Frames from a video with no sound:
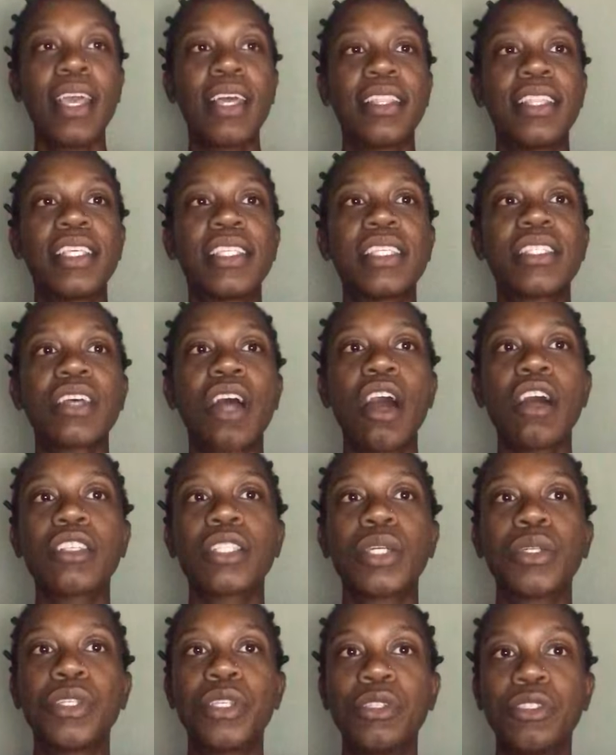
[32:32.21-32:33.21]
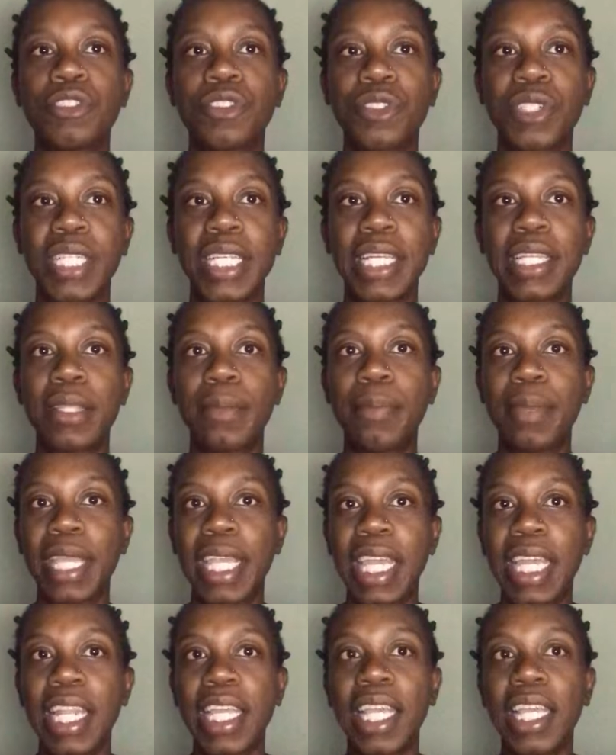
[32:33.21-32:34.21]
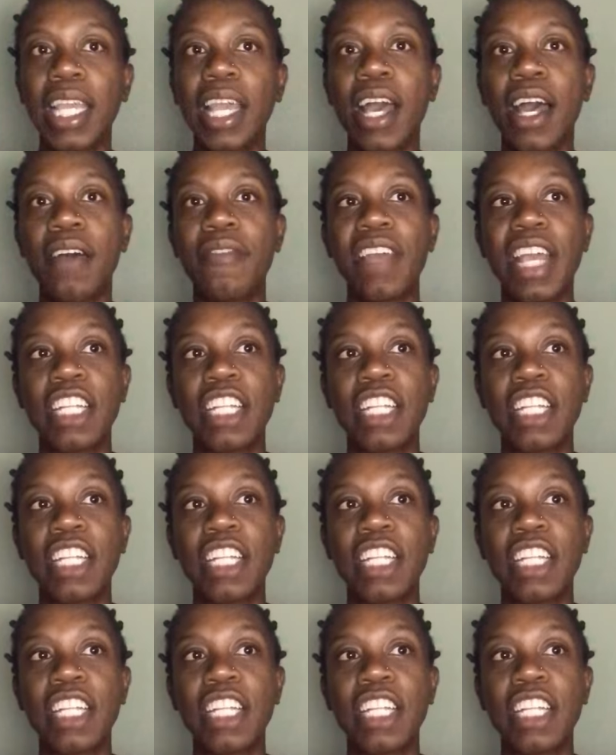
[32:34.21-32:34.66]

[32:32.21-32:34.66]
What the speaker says: This is also usually the beginning of